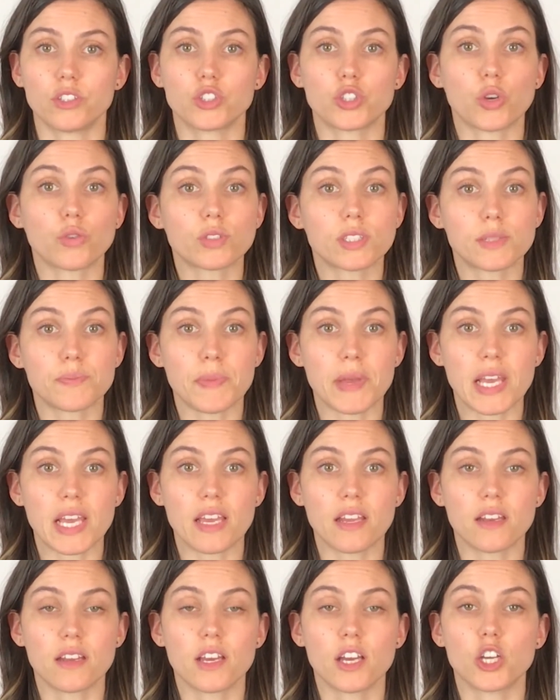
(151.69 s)
Don't
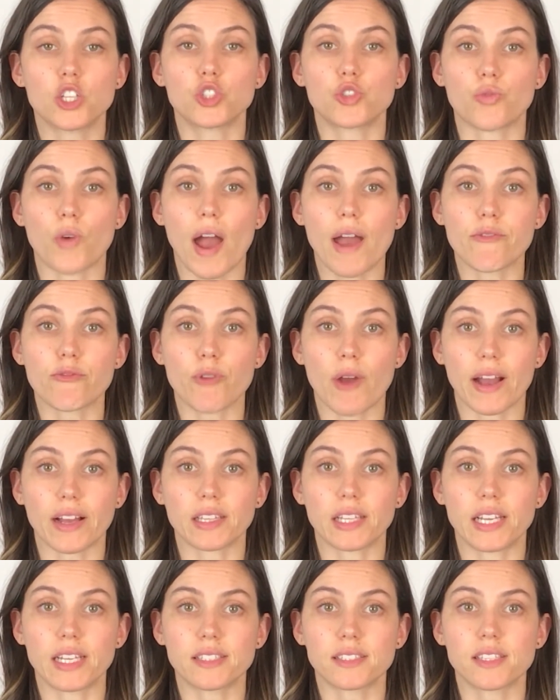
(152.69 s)
speed, drive
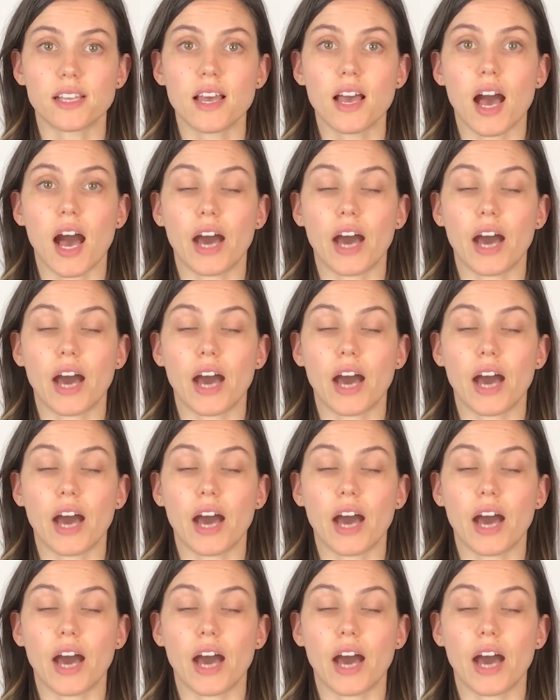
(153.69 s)
reckless,